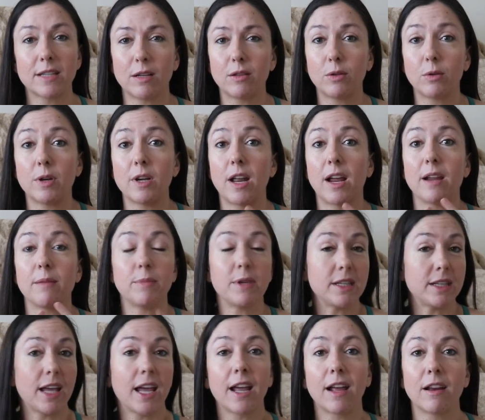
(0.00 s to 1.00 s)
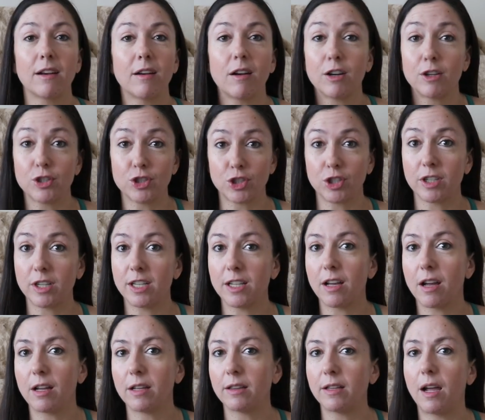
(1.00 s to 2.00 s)
how Lori and I began our journey
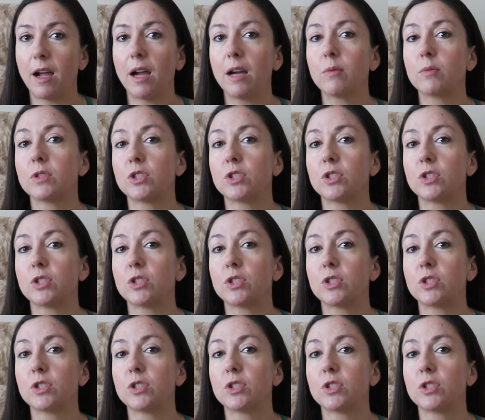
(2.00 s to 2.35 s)
online,